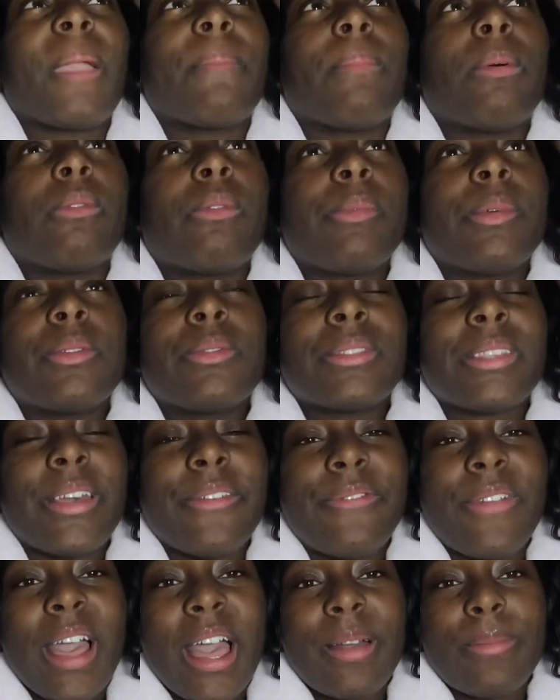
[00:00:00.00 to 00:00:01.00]
But when we was
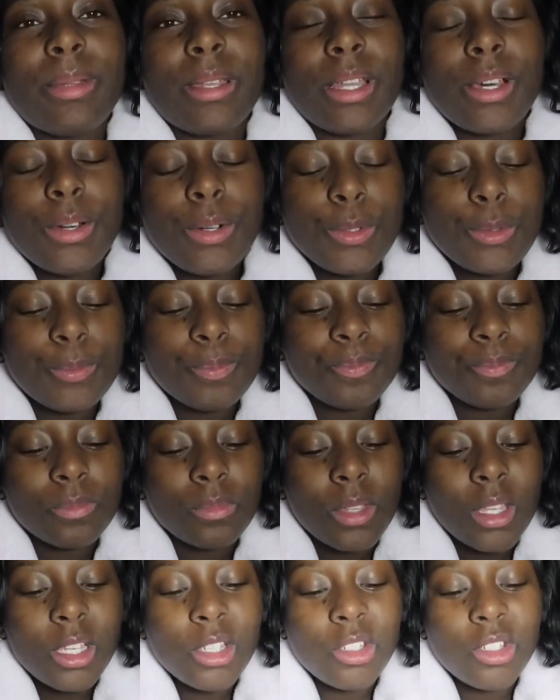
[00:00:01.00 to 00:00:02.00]
at Five Below,
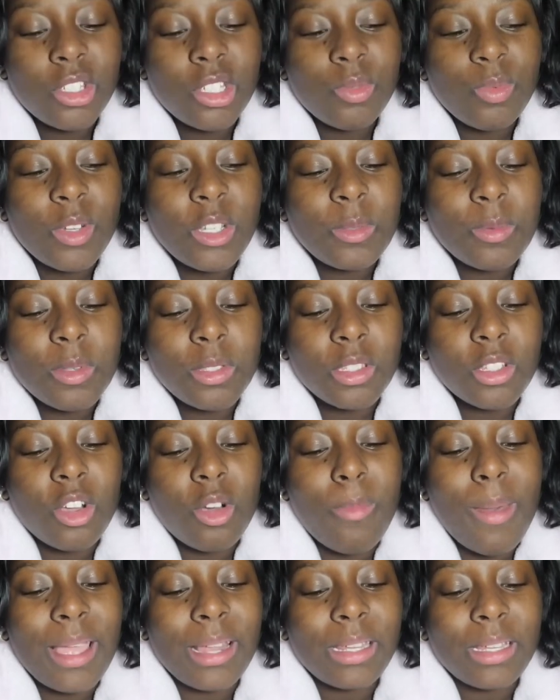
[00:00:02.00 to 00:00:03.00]
we were supposed to
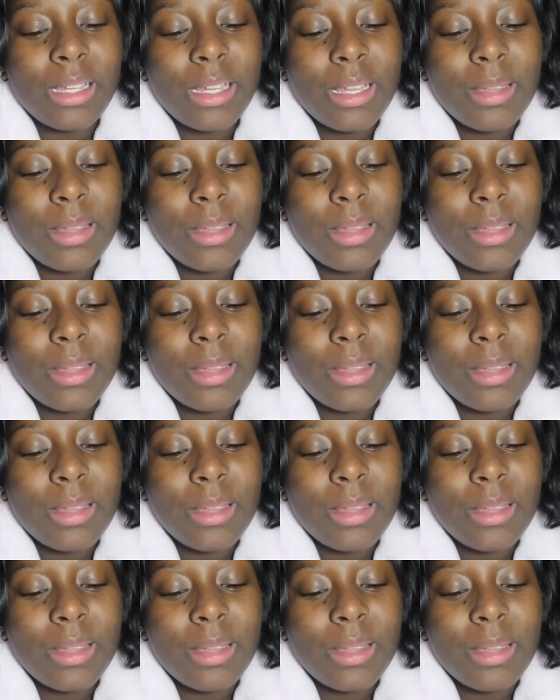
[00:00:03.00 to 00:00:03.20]
go back